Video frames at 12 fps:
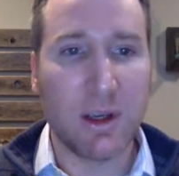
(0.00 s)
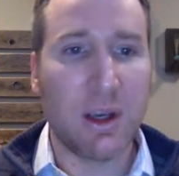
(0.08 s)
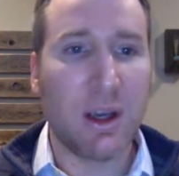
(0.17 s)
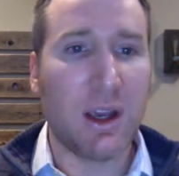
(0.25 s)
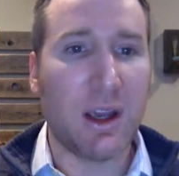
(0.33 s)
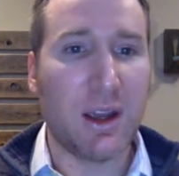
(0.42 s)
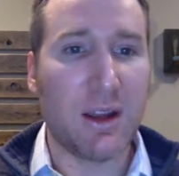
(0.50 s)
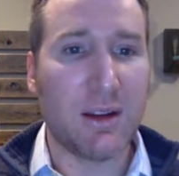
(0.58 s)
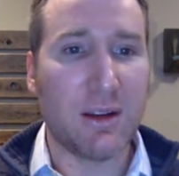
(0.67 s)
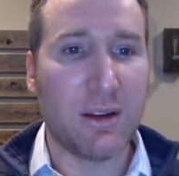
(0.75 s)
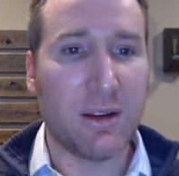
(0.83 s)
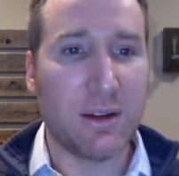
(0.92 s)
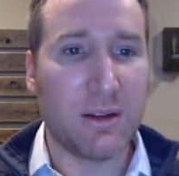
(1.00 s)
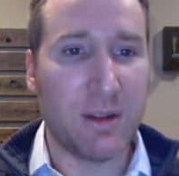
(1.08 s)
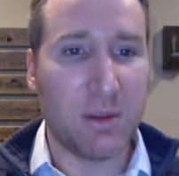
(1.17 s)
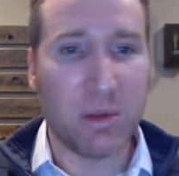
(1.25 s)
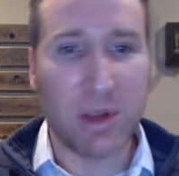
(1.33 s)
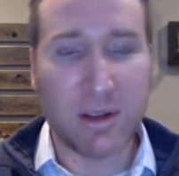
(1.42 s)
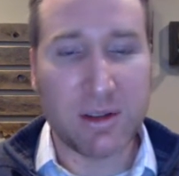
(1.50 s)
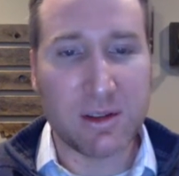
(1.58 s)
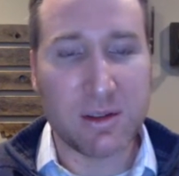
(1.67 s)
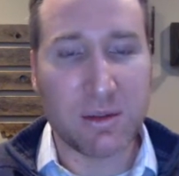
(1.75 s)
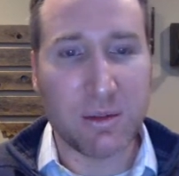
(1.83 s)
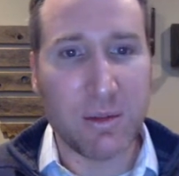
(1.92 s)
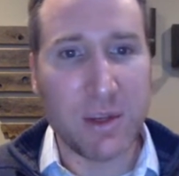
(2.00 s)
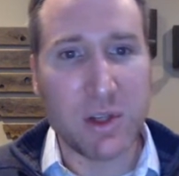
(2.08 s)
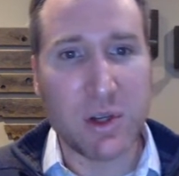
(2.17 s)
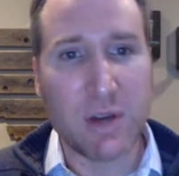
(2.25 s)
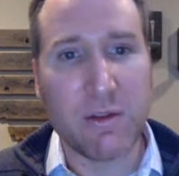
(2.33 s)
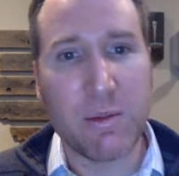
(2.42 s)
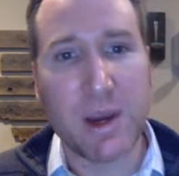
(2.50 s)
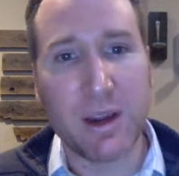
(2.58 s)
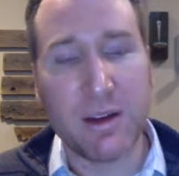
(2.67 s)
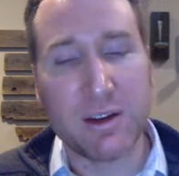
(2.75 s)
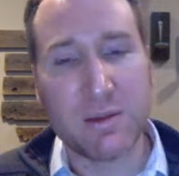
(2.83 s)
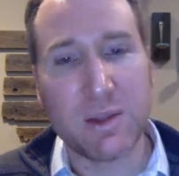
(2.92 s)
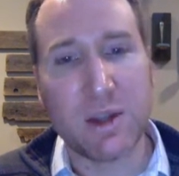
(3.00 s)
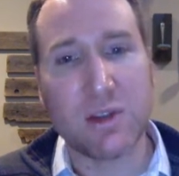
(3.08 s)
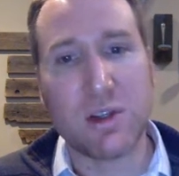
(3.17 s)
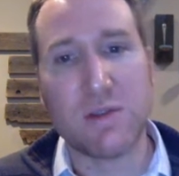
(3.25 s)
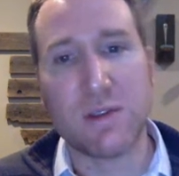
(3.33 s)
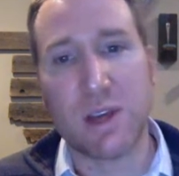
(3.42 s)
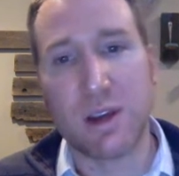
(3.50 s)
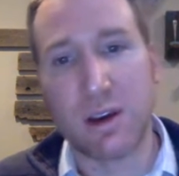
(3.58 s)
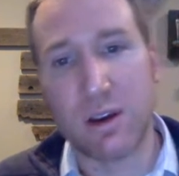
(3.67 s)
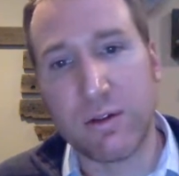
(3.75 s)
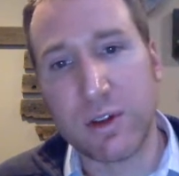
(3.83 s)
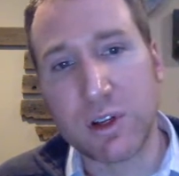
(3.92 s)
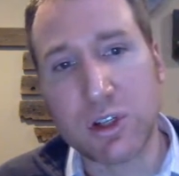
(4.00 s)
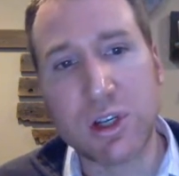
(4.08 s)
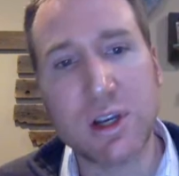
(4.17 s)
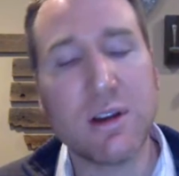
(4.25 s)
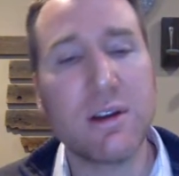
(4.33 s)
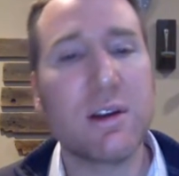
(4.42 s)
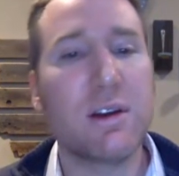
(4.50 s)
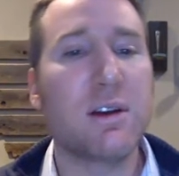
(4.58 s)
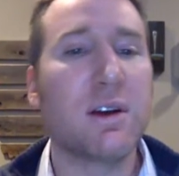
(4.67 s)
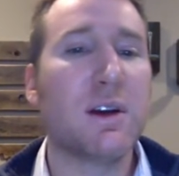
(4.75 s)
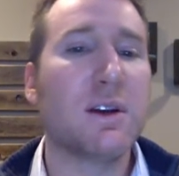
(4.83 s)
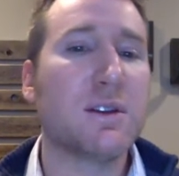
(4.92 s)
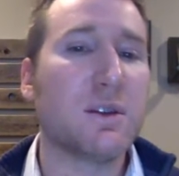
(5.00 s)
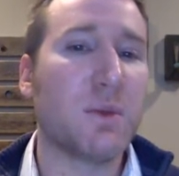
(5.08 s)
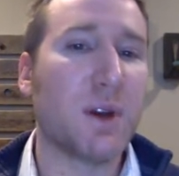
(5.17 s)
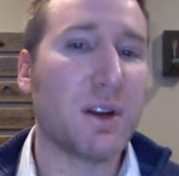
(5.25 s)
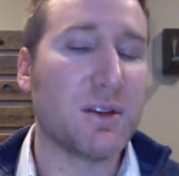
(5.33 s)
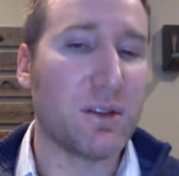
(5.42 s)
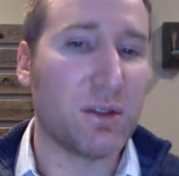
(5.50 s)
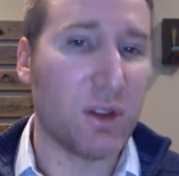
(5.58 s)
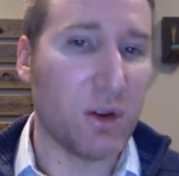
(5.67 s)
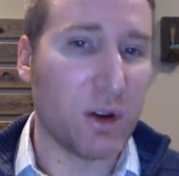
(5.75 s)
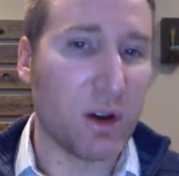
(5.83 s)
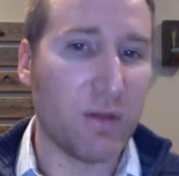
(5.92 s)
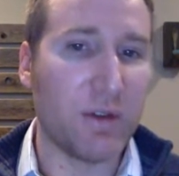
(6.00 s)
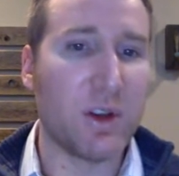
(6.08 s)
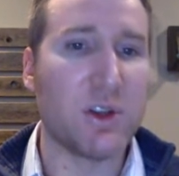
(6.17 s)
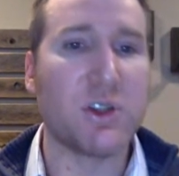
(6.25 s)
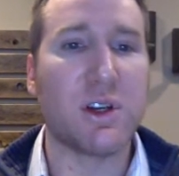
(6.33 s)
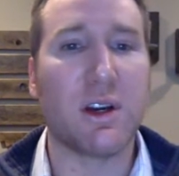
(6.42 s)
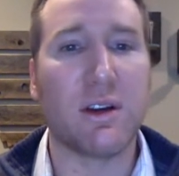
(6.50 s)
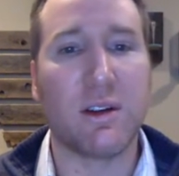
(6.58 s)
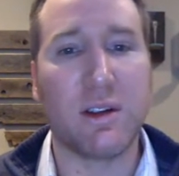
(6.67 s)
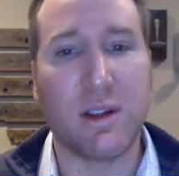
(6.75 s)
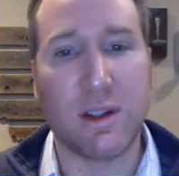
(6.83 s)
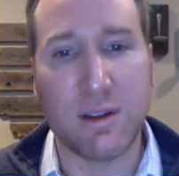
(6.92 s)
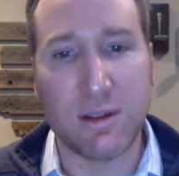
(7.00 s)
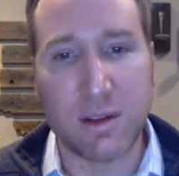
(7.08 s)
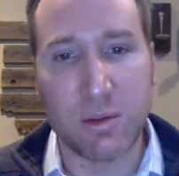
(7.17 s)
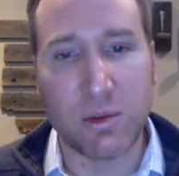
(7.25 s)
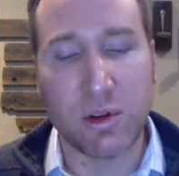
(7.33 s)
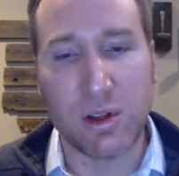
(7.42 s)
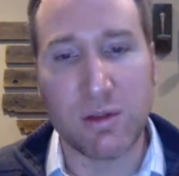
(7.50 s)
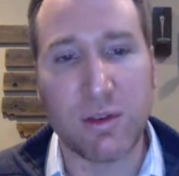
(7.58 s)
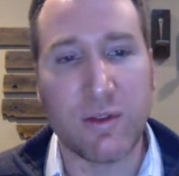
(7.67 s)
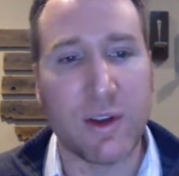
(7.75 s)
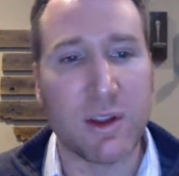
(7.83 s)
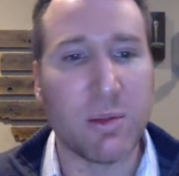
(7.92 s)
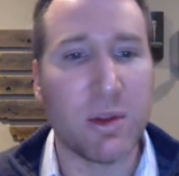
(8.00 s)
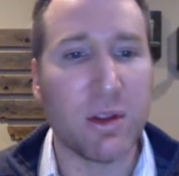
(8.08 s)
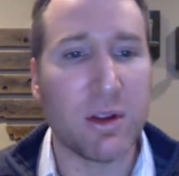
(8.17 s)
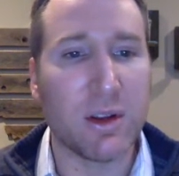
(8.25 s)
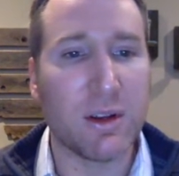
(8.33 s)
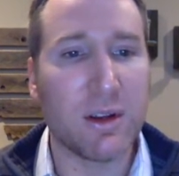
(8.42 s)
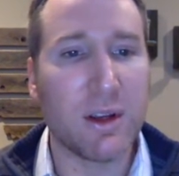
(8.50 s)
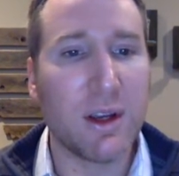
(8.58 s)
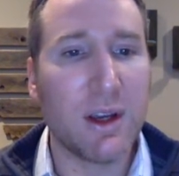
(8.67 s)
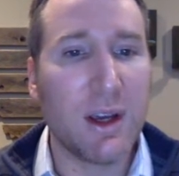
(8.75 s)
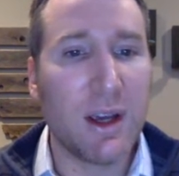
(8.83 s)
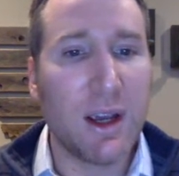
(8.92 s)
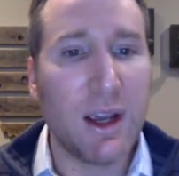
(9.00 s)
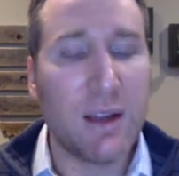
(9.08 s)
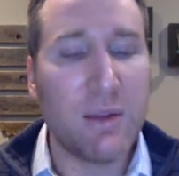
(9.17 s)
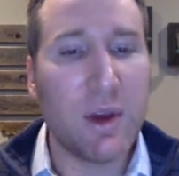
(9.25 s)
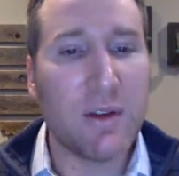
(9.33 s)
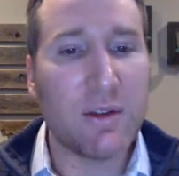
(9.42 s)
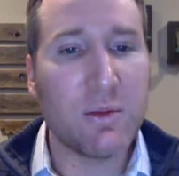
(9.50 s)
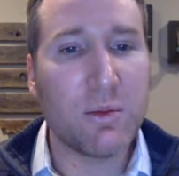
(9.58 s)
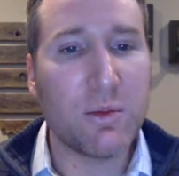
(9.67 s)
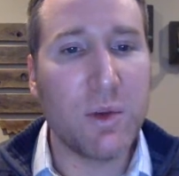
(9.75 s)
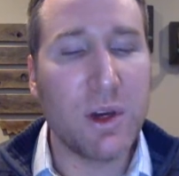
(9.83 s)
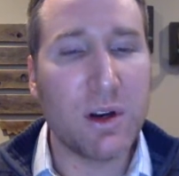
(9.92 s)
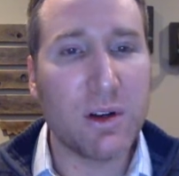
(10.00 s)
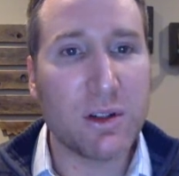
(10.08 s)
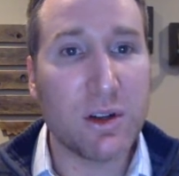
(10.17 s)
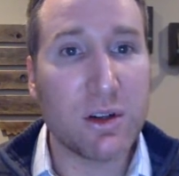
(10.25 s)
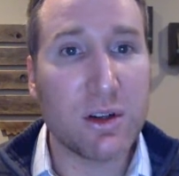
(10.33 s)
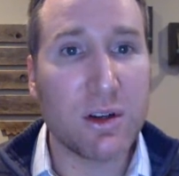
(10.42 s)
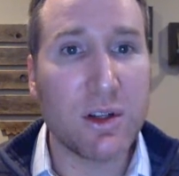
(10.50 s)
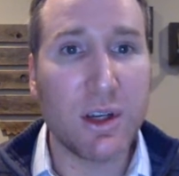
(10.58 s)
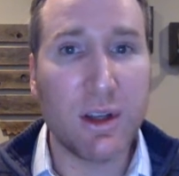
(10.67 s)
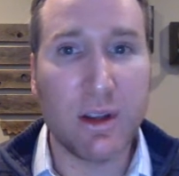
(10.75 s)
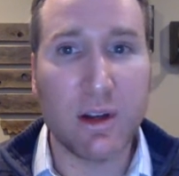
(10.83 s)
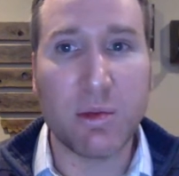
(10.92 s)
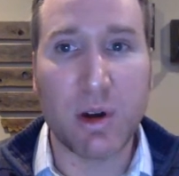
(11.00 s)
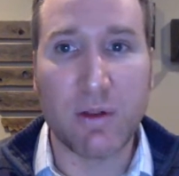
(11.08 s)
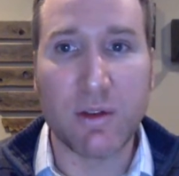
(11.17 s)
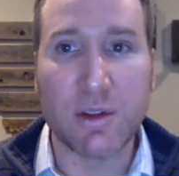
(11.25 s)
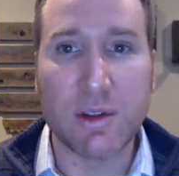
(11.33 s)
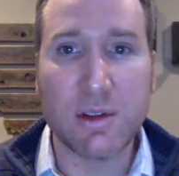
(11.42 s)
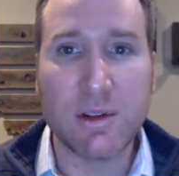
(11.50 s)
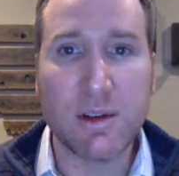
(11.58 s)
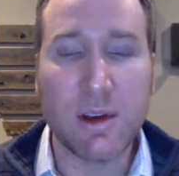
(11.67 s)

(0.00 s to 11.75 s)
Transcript: And C++ means you have a mechanism that achieves high confidentiality, C- is low confidentiality, and similarly for availability. And we can start to articulate our preferences